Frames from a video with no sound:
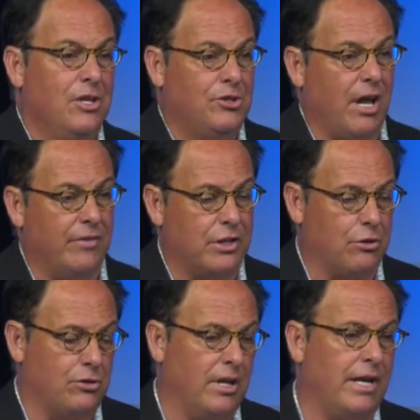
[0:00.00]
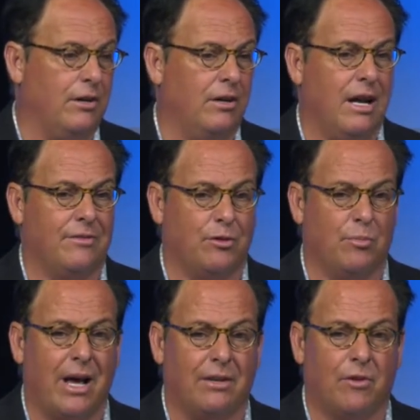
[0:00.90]
Seven years later, after the
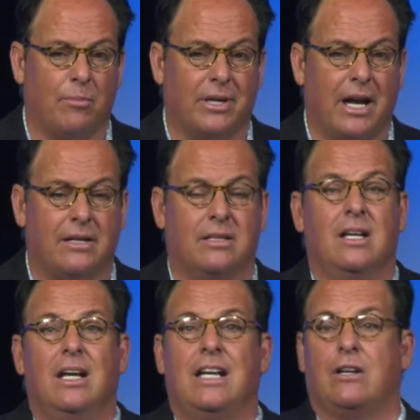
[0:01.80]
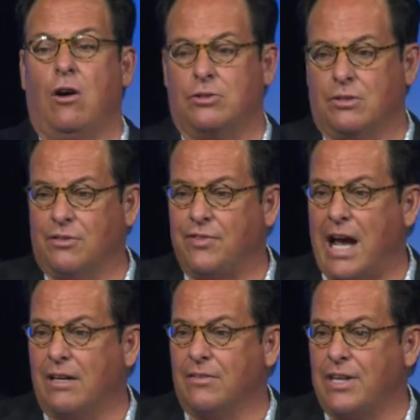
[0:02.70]
Battle of Armageddon, he calls on the
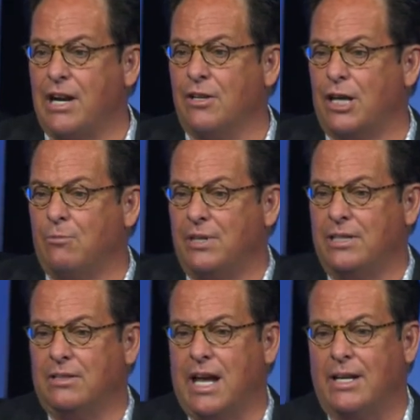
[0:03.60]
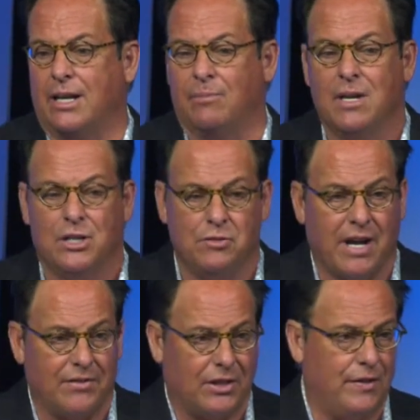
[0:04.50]
fowl of the air to come clean the land up. You've
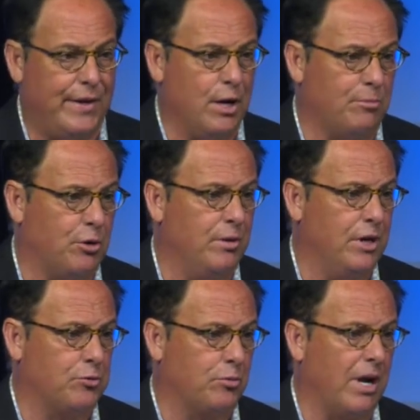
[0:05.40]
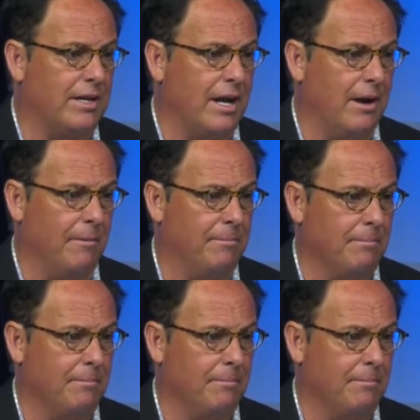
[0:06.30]
got the cleanup crew in Israel right now.